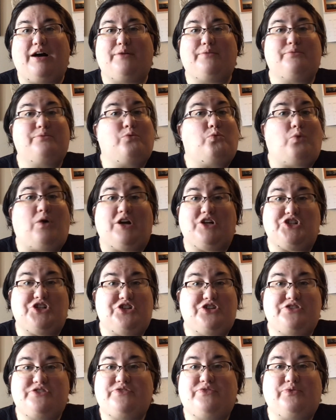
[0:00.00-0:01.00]

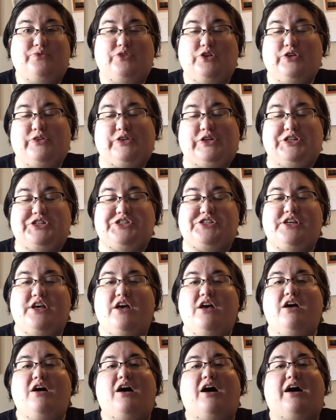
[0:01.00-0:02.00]
watchers, viewers
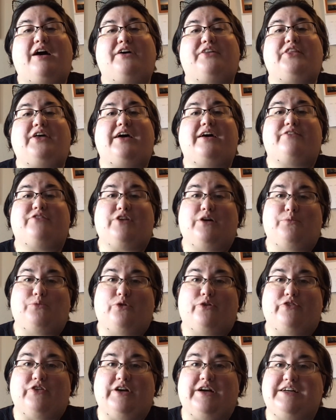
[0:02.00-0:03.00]
that have come
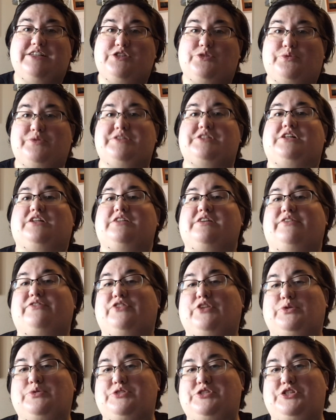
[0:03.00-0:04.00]
over as a result of
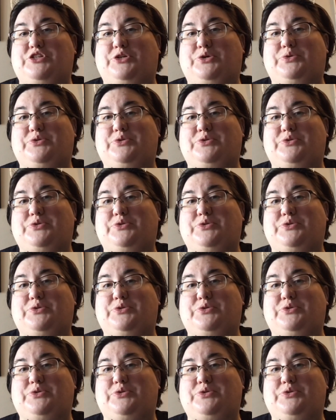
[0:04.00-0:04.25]
those 2.